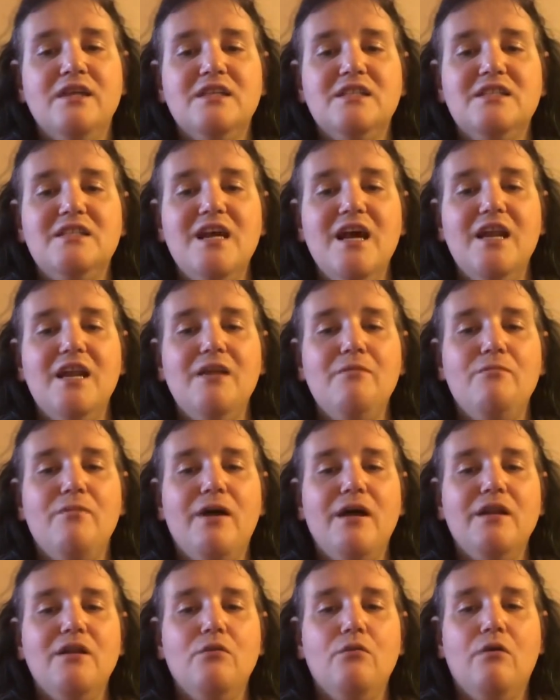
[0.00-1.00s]
standing
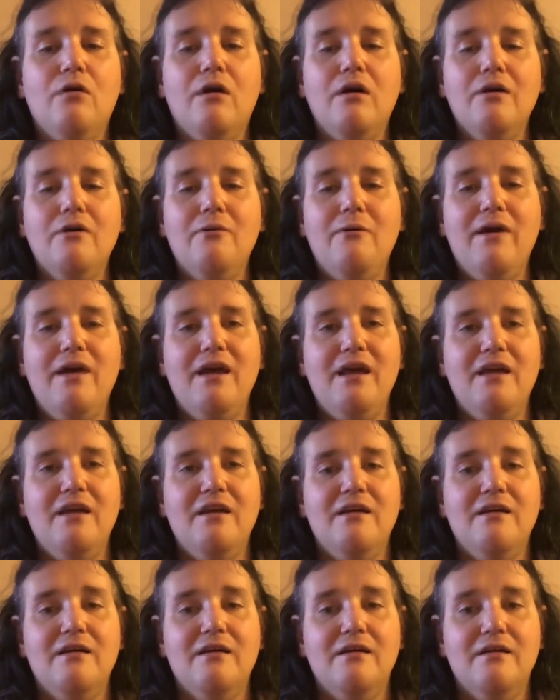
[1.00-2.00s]
by the walkway
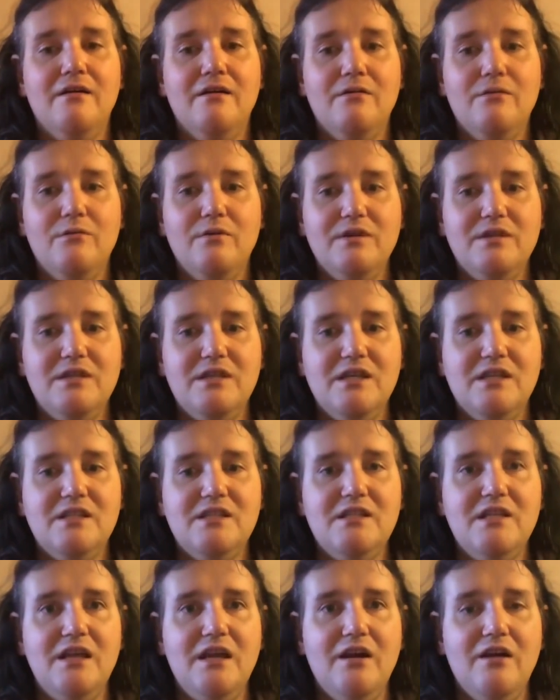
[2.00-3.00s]
with
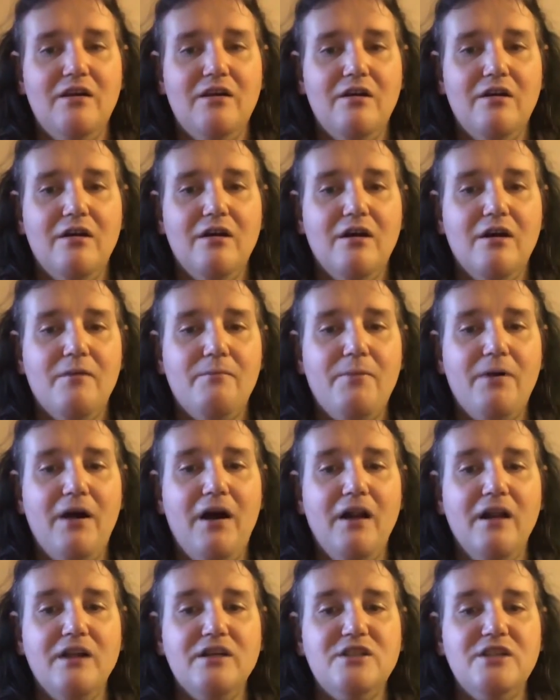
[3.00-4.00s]
sincere,
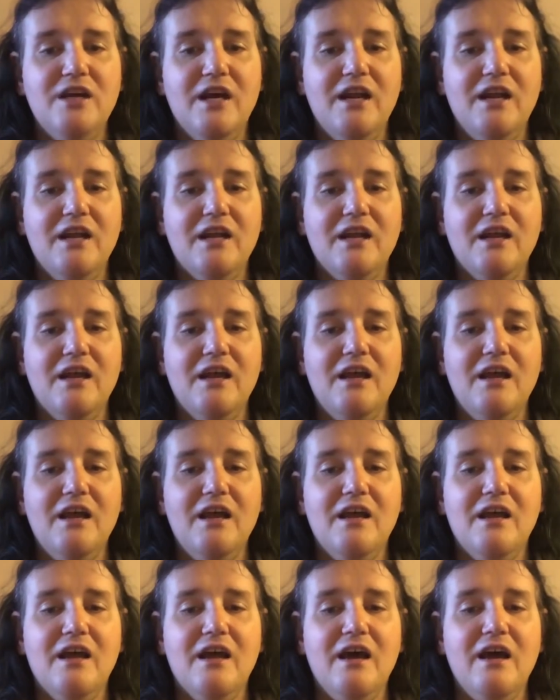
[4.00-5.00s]
apologetic
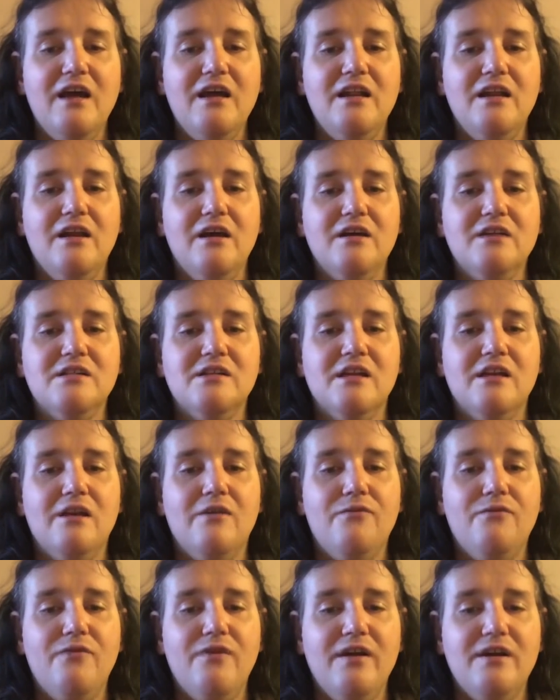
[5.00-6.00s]
and kind looks on
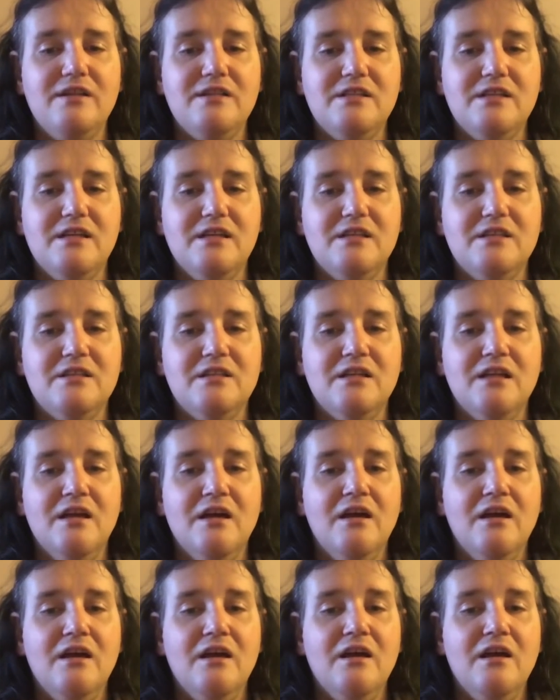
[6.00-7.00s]
their faces,
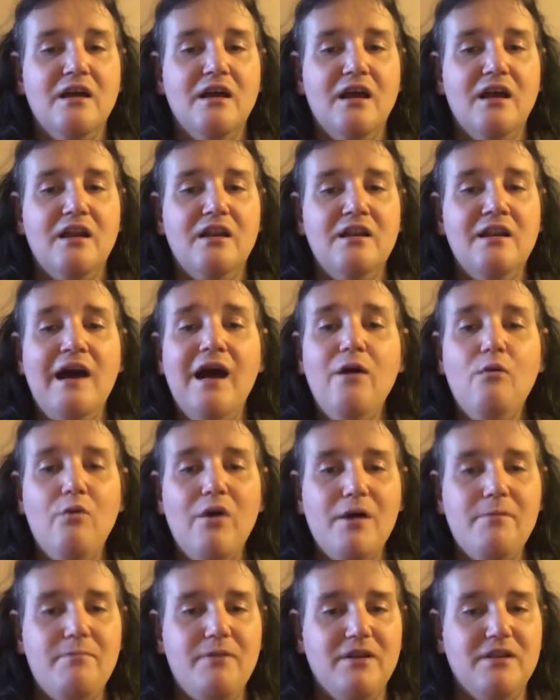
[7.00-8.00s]
and not
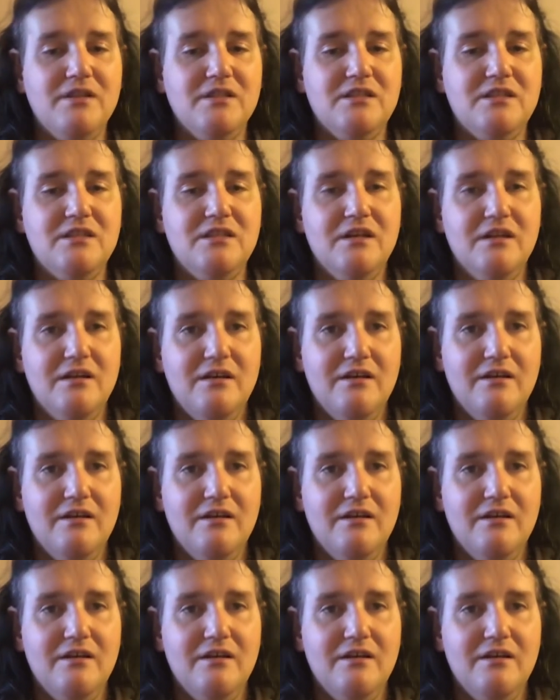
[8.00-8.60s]
weapons,